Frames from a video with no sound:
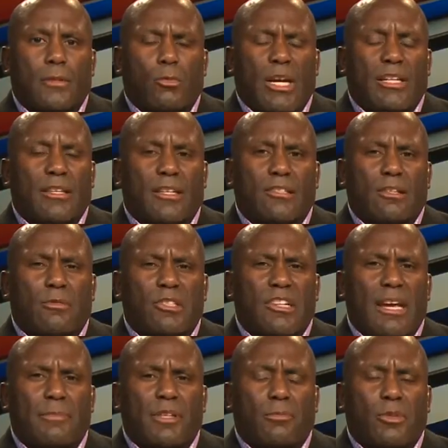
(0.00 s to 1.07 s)
Wait, that's what's
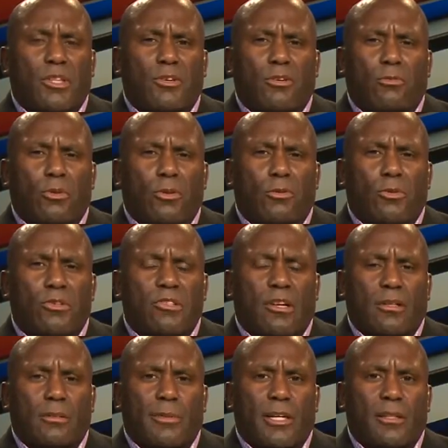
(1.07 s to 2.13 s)
happening with who? Who are you
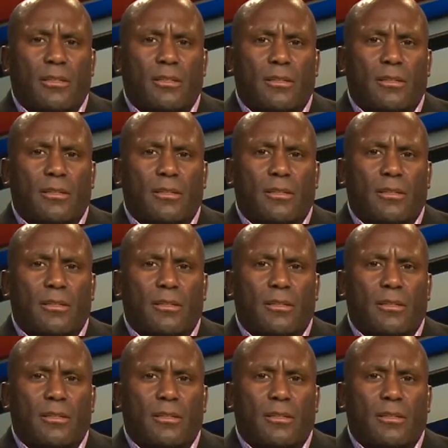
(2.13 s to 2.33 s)
talking about?